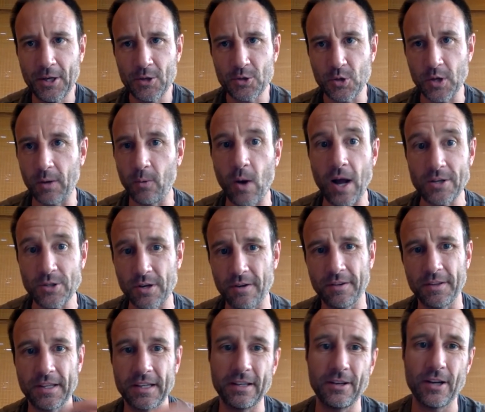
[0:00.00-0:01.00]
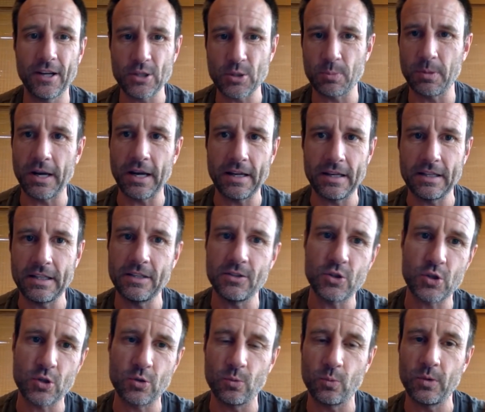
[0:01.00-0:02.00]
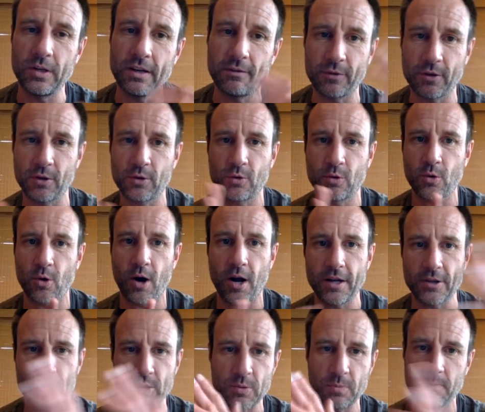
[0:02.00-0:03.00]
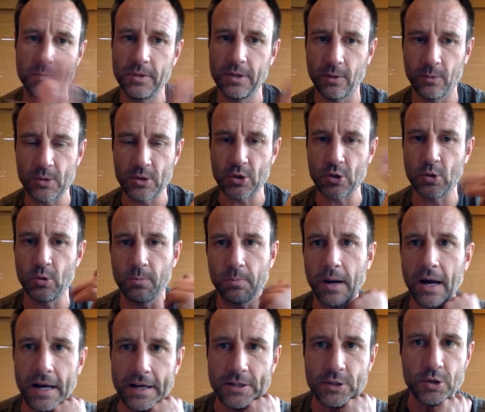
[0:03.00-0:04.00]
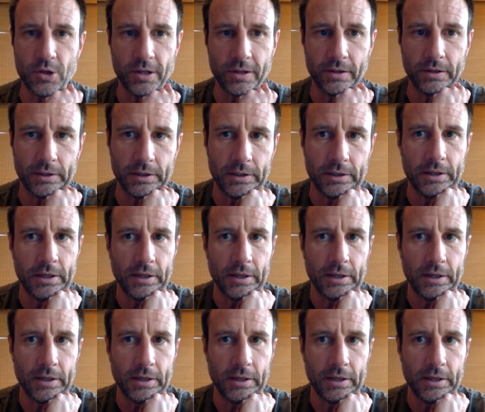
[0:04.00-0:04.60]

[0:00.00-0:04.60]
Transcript: so I watch everything he does, but we have to cross, we scoot by each other.